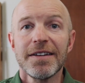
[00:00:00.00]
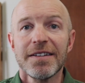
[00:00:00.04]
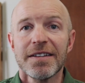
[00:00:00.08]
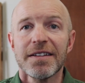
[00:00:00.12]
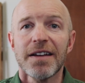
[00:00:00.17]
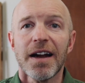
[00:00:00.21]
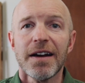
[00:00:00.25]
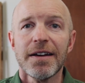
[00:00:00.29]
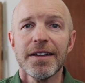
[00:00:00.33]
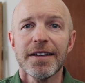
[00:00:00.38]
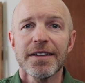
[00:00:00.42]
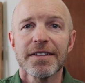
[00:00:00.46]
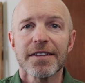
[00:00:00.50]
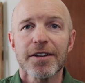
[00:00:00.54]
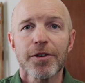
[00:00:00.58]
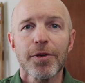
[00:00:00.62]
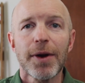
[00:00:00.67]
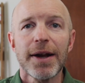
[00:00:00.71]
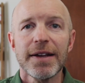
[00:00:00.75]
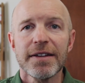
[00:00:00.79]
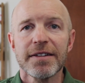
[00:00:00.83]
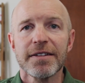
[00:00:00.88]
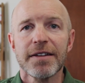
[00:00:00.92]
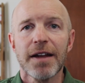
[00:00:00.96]
This study is a
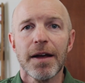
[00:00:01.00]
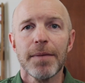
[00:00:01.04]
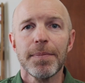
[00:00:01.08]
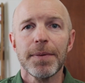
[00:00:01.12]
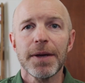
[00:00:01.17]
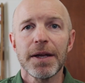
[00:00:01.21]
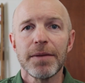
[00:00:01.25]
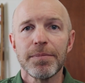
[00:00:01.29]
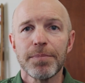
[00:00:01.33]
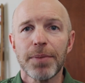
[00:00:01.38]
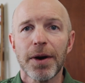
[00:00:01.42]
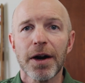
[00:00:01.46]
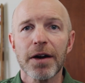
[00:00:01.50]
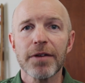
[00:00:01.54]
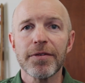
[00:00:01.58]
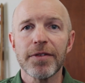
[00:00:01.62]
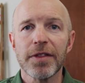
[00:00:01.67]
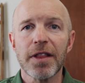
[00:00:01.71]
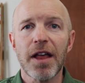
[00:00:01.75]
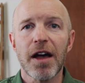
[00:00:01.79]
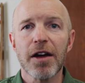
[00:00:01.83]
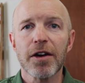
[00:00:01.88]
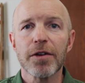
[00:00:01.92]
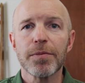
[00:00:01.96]
great step and part of a
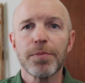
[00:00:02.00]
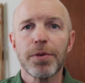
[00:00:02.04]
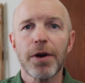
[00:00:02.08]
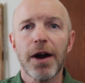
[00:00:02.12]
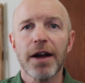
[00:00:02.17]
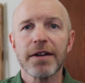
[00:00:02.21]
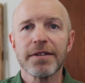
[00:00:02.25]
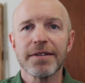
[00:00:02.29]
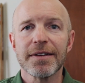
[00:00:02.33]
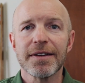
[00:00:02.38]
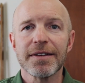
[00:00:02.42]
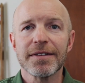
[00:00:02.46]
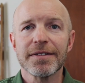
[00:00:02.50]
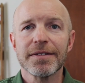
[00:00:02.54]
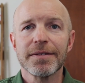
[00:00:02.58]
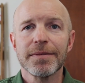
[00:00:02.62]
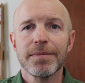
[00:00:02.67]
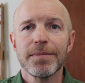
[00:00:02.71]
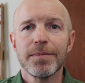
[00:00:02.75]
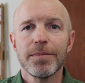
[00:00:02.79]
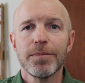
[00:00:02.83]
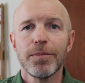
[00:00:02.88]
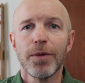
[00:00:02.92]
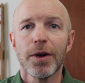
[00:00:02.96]
longer process.
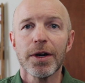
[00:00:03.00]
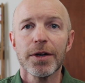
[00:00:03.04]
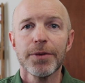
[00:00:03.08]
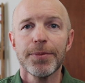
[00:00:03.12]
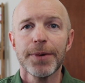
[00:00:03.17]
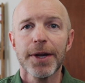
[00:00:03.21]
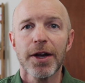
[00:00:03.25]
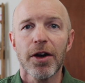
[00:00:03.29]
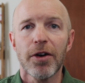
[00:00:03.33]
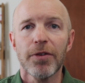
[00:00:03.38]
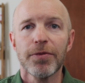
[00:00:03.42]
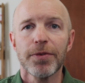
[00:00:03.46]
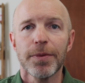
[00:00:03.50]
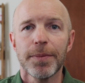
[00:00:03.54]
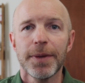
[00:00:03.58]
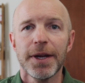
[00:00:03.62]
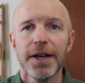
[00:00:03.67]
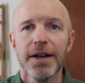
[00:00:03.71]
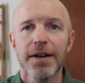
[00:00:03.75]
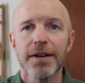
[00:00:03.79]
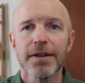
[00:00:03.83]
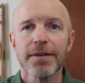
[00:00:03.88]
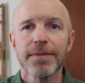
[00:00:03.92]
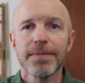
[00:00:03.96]
Where do we go from
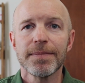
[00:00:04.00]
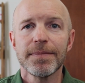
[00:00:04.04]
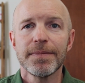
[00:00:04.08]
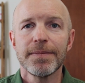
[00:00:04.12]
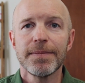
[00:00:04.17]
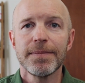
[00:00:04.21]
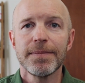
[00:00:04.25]
here?